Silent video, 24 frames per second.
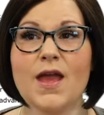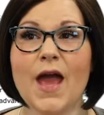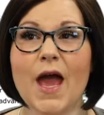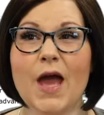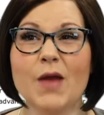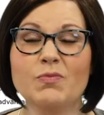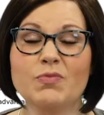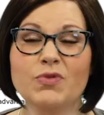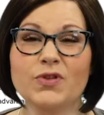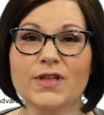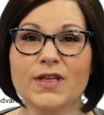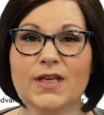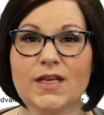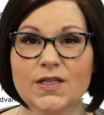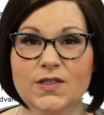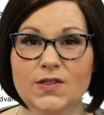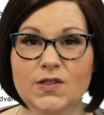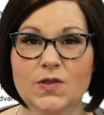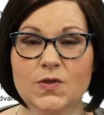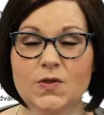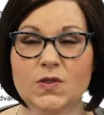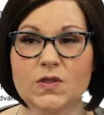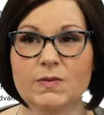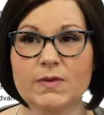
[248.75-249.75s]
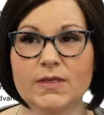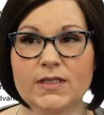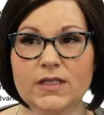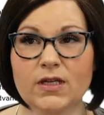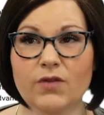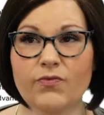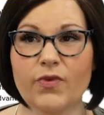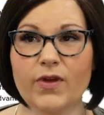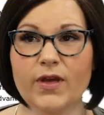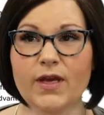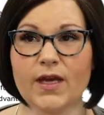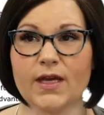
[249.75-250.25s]
And please use
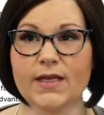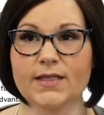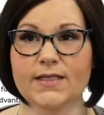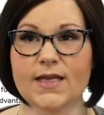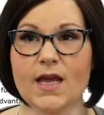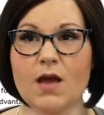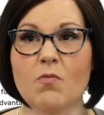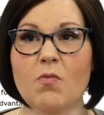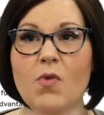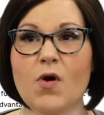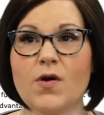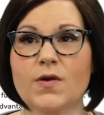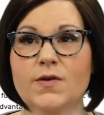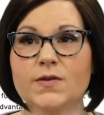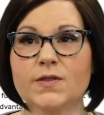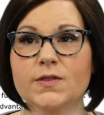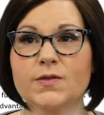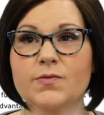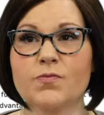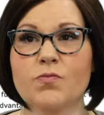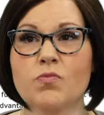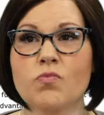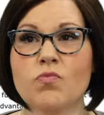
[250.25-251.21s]
specific examples.